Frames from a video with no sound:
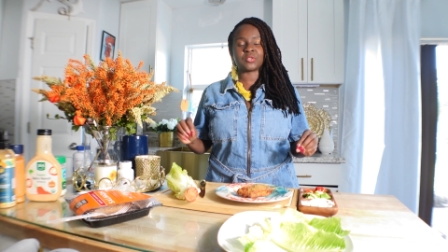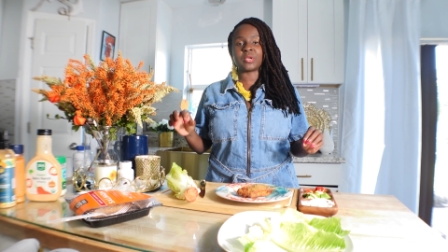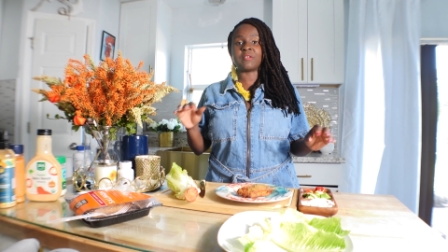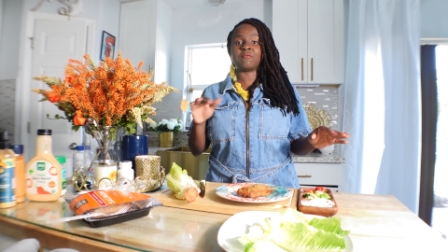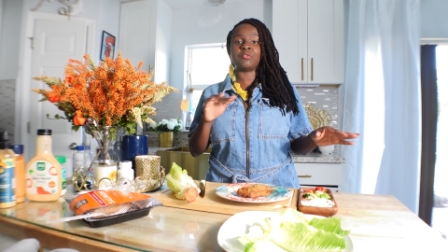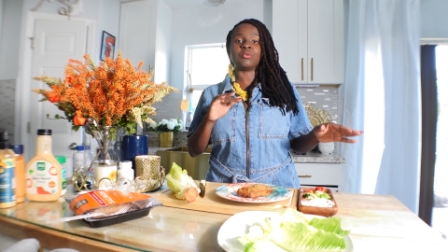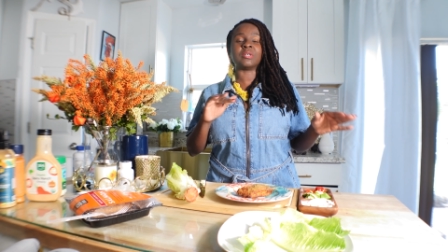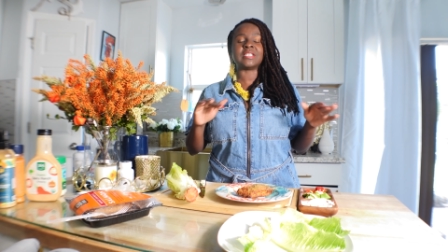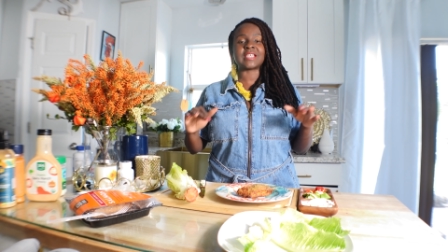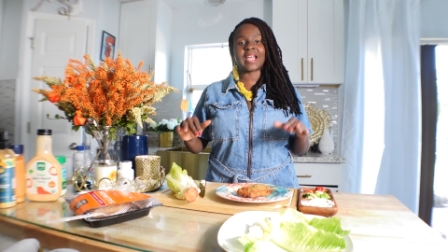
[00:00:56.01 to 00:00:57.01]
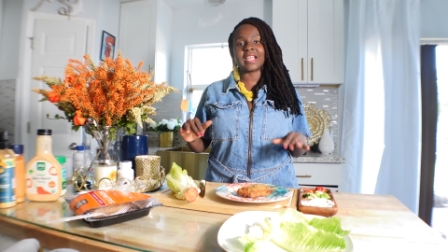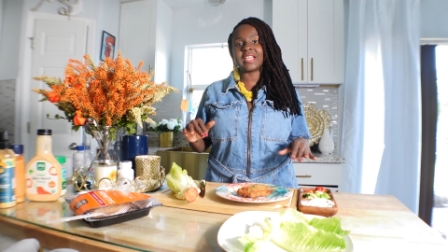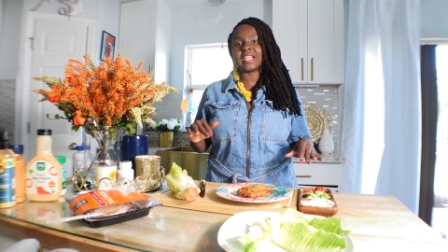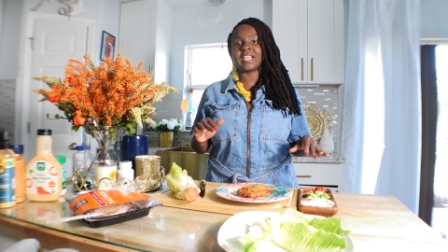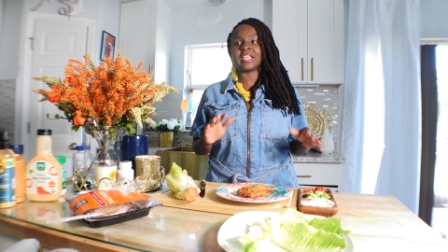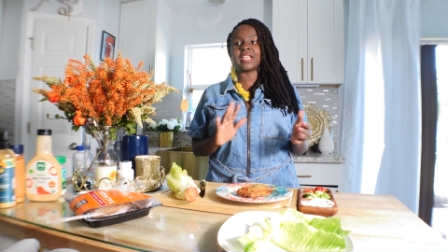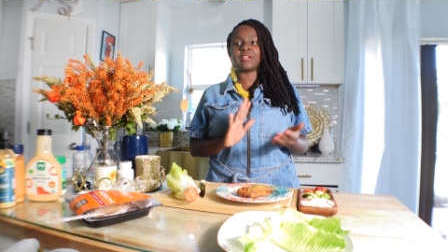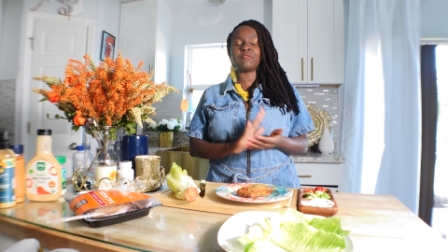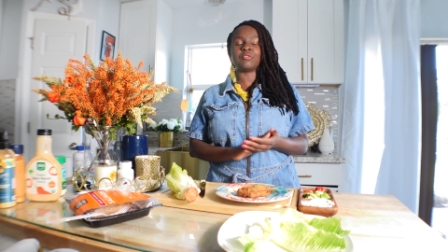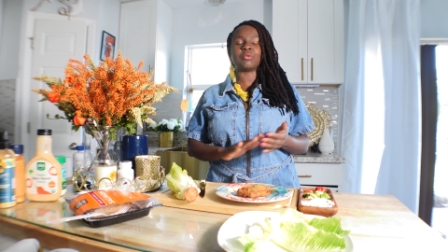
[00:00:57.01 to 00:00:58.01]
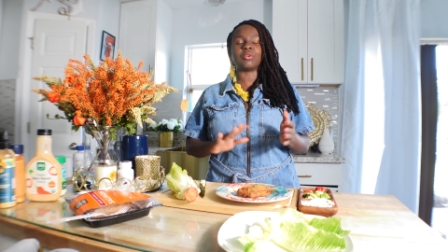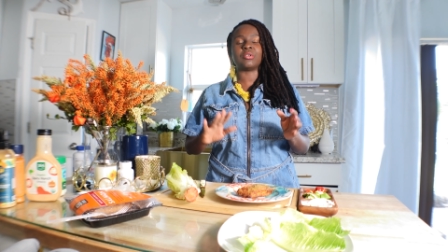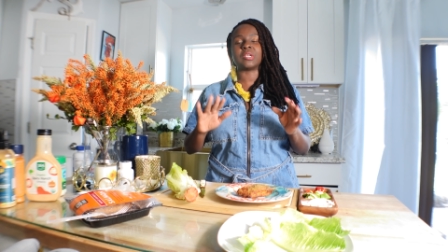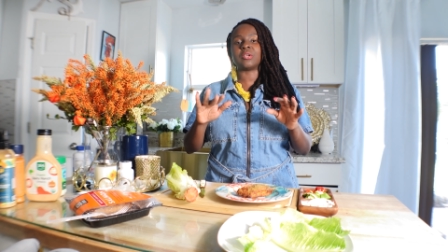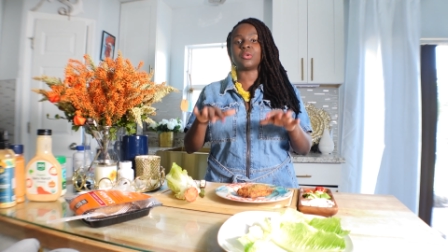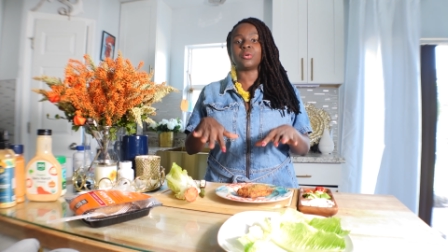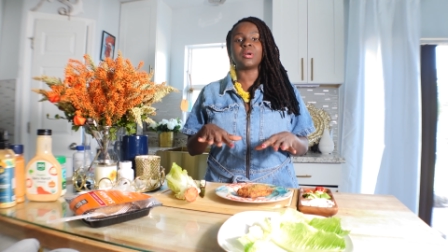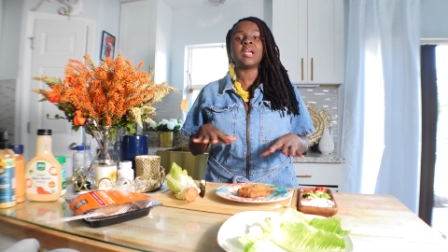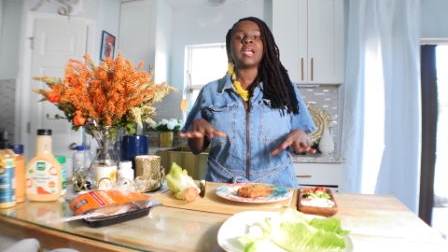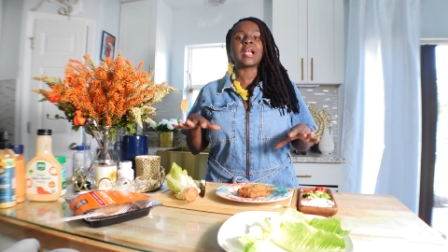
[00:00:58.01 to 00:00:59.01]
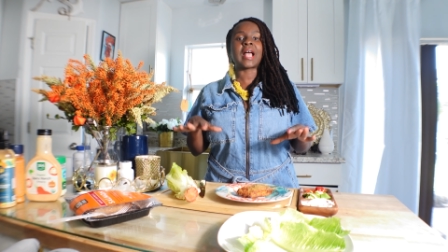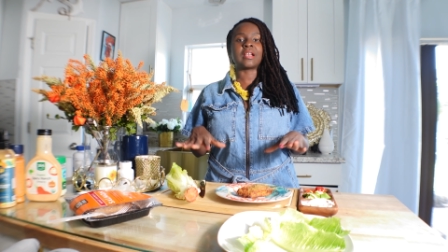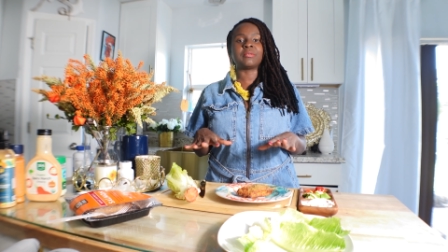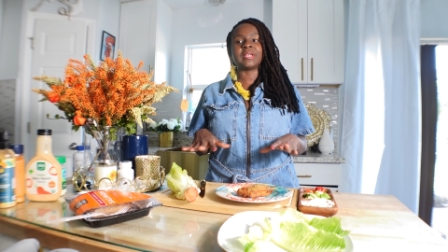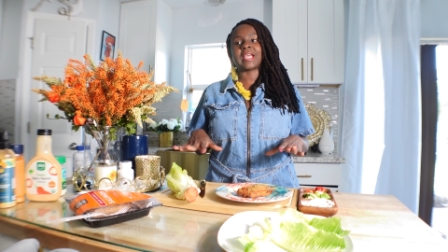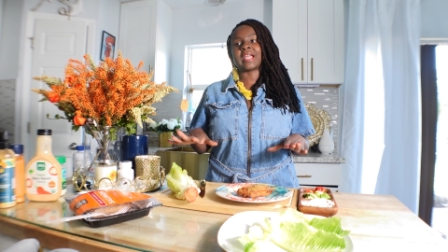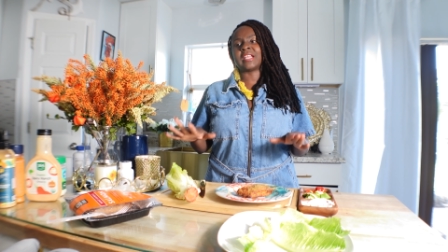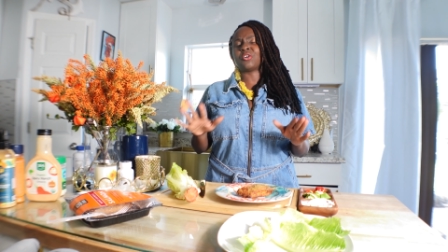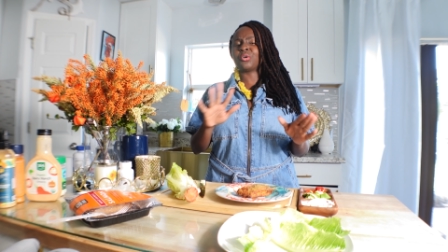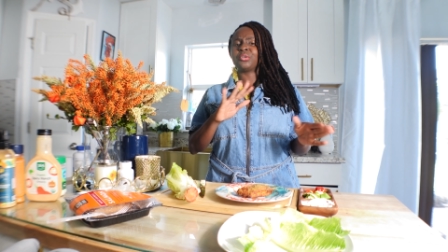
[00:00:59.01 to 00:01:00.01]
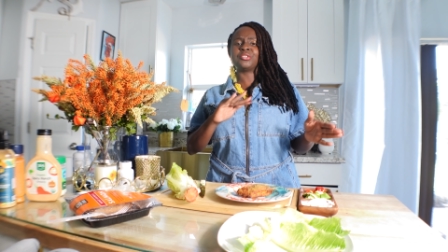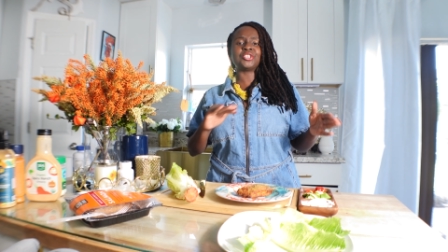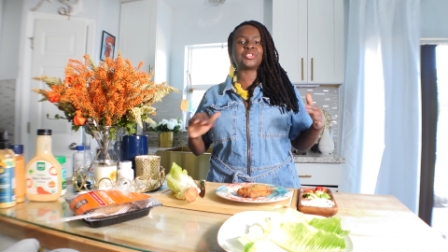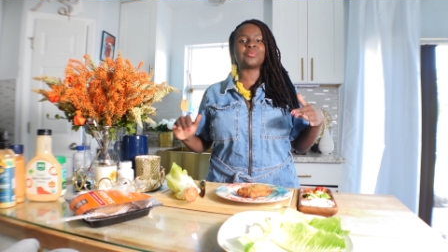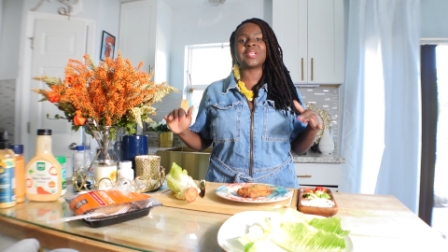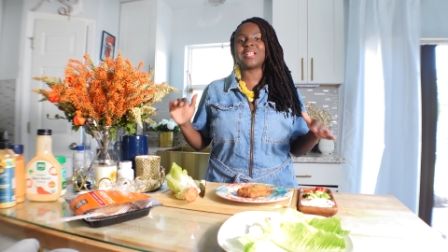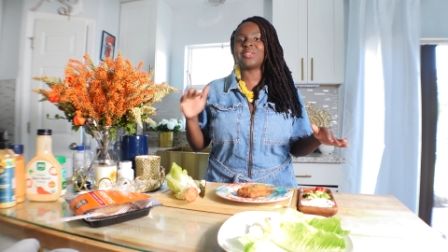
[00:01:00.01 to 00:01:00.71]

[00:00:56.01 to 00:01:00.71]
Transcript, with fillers: So if you are dieting, if you're on a low calorie diet, or you just wanna